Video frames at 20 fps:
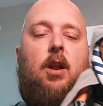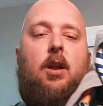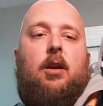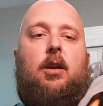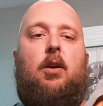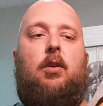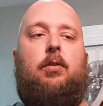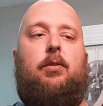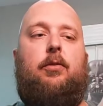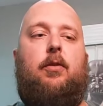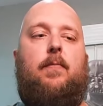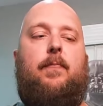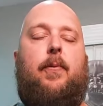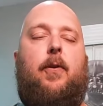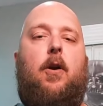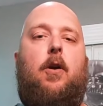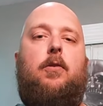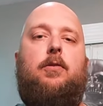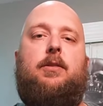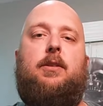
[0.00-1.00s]
to go through
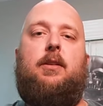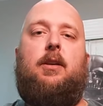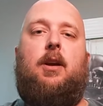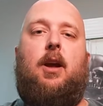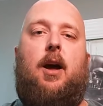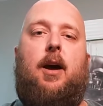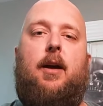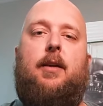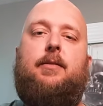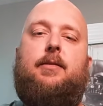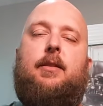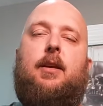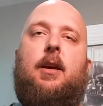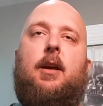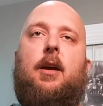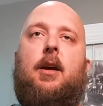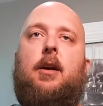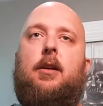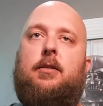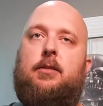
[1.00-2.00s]
pros and cons.
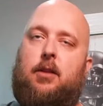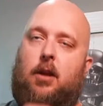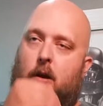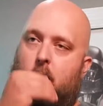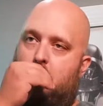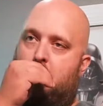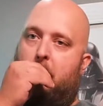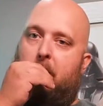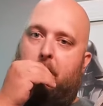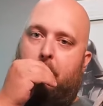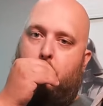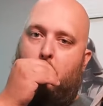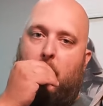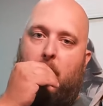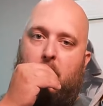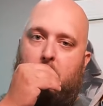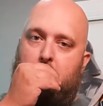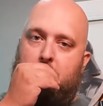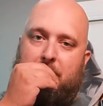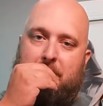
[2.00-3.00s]
So
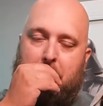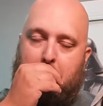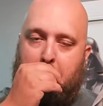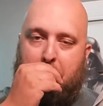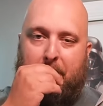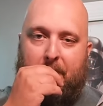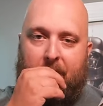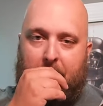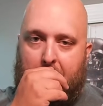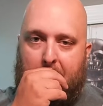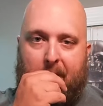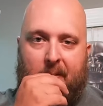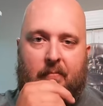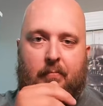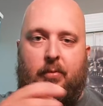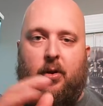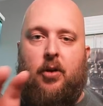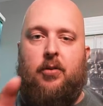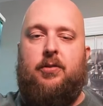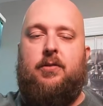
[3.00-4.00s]
pros
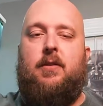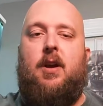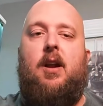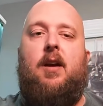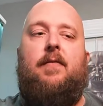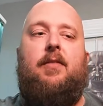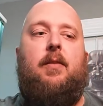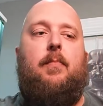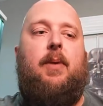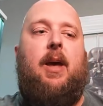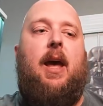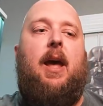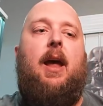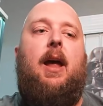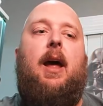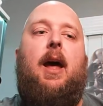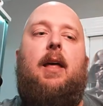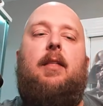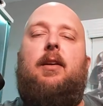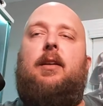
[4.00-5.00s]
right off the
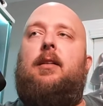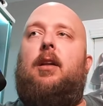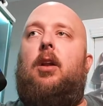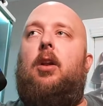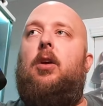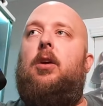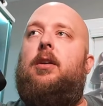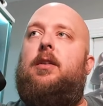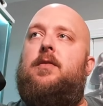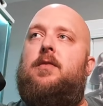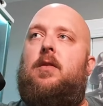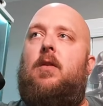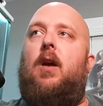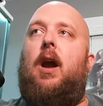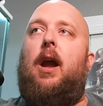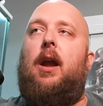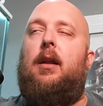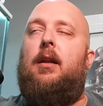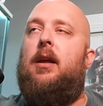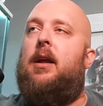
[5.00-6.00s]
bat, I think the look is
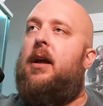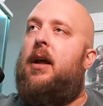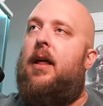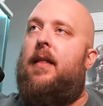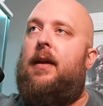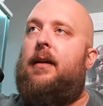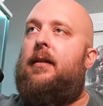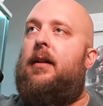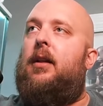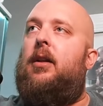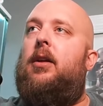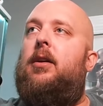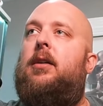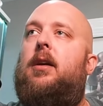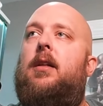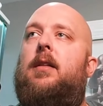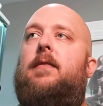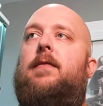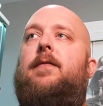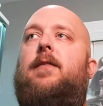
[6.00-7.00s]
great. I think the look
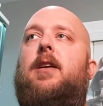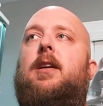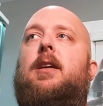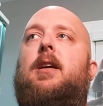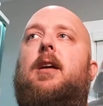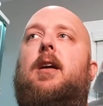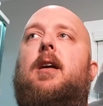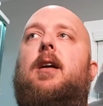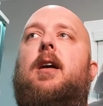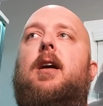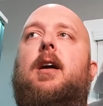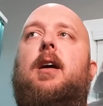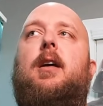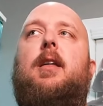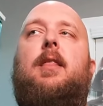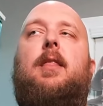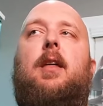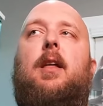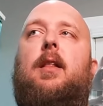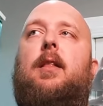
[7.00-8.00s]
of the figure,
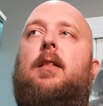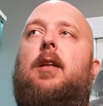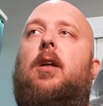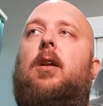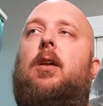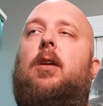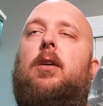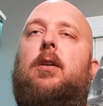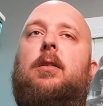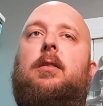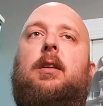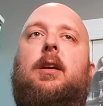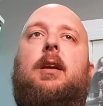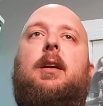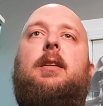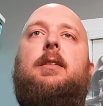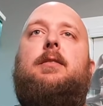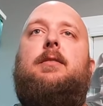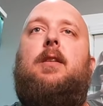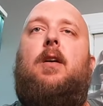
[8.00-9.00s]
the look
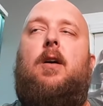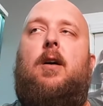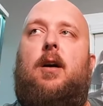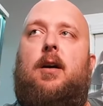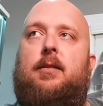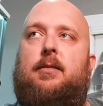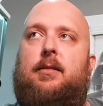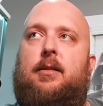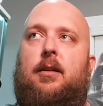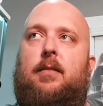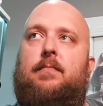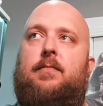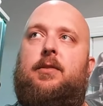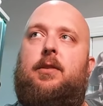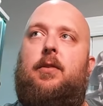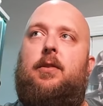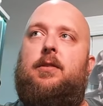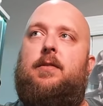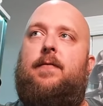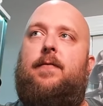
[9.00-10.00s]
is awesome.
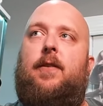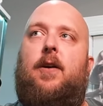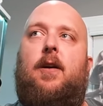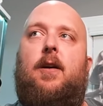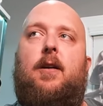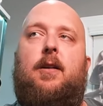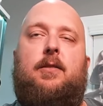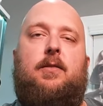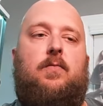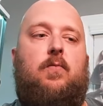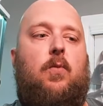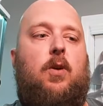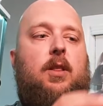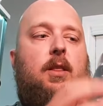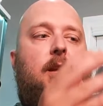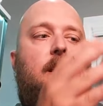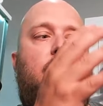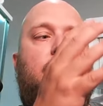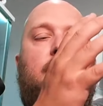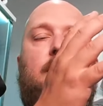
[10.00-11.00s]
So as far as what
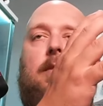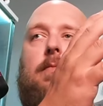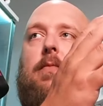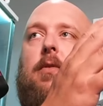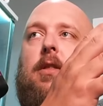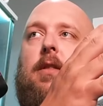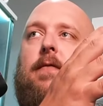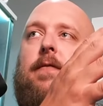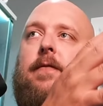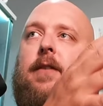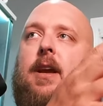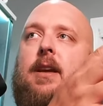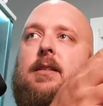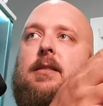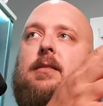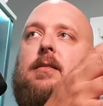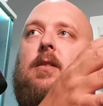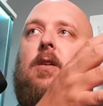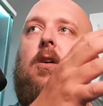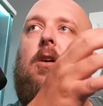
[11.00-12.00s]
they did with the
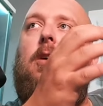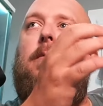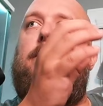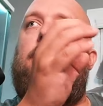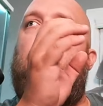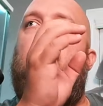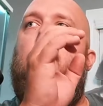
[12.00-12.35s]
face sculpt,